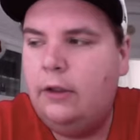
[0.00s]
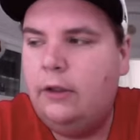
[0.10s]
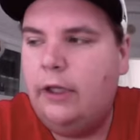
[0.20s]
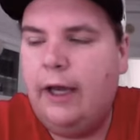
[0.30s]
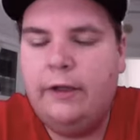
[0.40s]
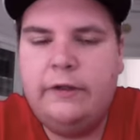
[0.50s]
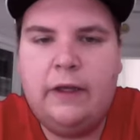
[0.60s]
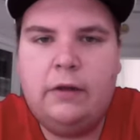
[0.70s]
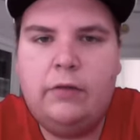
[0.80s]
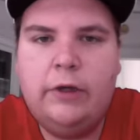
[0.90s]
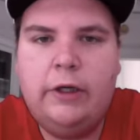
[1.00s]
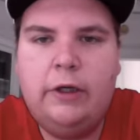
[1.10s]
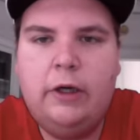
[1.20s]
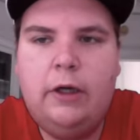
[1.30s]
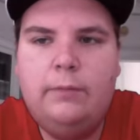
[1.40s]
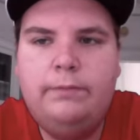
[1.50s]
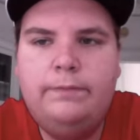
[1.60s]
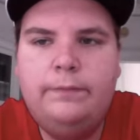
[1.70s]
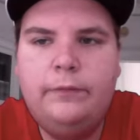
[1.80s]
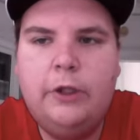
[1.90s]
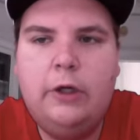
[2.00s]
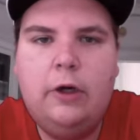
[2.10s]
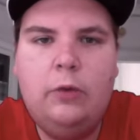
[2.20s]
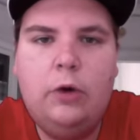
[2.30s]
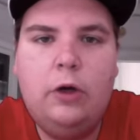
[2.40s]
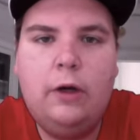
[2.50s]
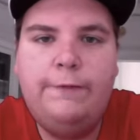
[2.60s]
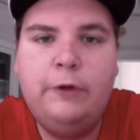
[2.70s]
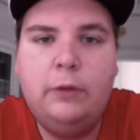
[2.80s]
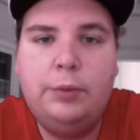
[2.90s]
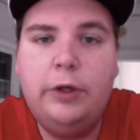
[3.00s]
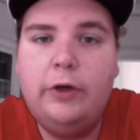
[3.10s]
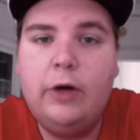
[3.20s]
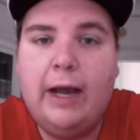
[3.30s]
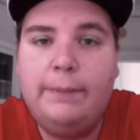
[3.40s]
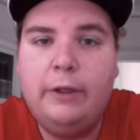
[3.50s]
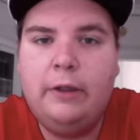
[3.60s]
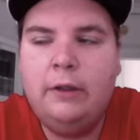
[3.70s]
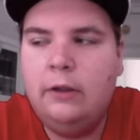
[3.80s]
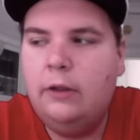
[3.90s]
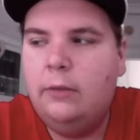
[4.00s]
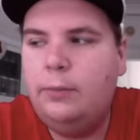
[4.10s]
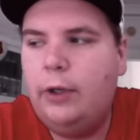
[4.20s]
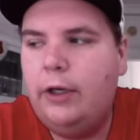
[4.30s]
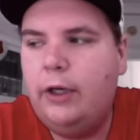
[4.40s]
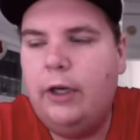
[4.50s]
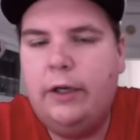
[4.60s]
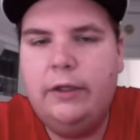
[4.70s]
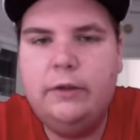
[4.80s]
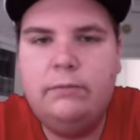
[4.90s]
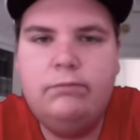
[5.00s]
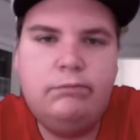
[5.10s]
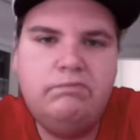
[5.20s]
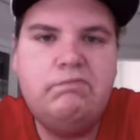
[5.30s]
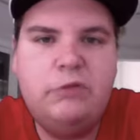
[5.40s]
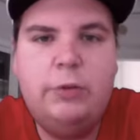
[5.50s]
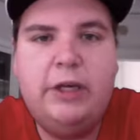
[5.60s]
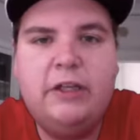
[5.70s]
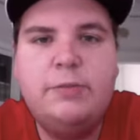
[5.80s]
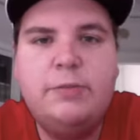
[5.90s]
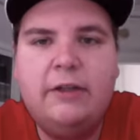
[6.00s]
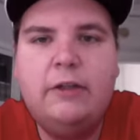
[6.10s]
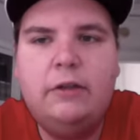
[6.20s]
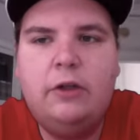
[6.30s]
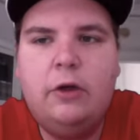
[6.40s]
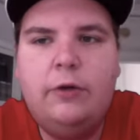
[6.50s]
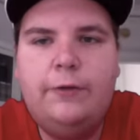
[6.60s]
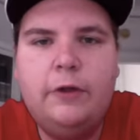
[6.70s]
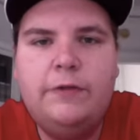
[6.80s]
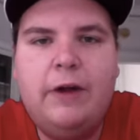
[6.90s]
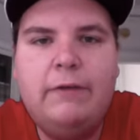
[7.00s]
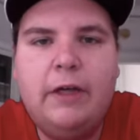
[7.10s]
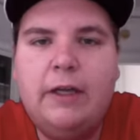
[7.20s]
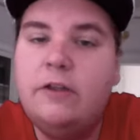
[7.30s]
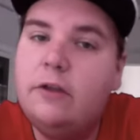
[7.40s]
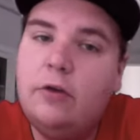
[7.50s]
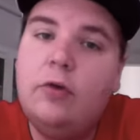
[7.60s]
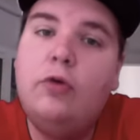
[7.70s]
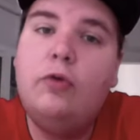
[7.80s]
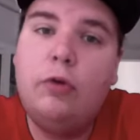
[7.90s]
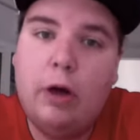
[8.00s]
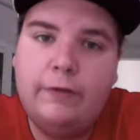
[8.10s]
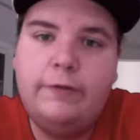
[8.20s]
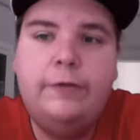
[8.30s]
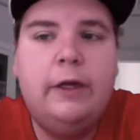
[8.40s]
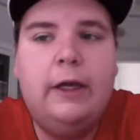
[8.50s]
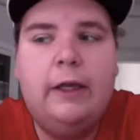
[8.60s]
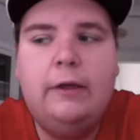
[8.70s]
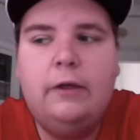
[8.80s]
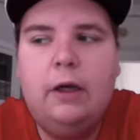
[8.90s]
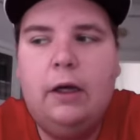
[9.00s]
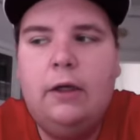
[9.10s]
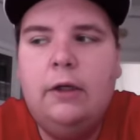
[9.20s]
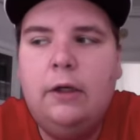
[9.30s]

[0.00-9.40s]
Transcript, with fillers: yeah, day three, um, you know, woke up feeling pretty crappy, but uh, to be expected, you know, the first five days are rough. And uh,